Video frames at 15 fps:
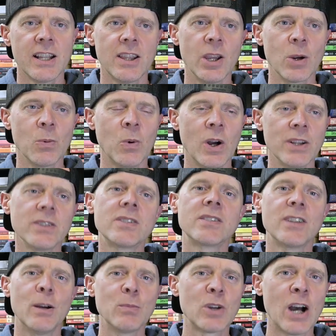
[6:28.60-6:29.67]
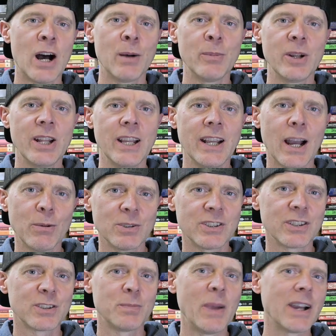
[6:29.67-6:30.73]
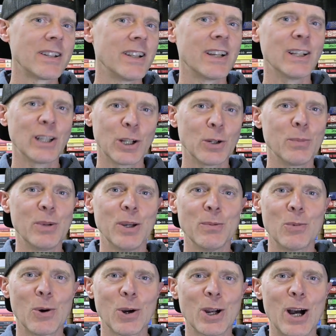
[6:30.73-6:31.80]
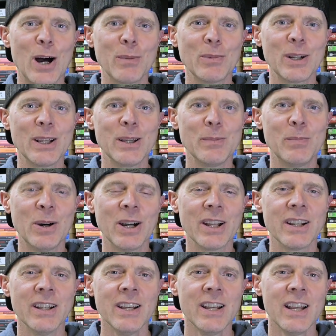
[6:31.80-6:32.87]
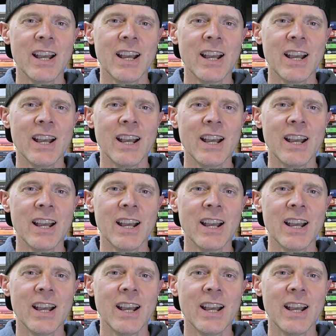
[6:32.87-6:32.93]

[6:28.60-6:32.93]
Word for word: There was some comedy. I was expecting a little bit more comedy, but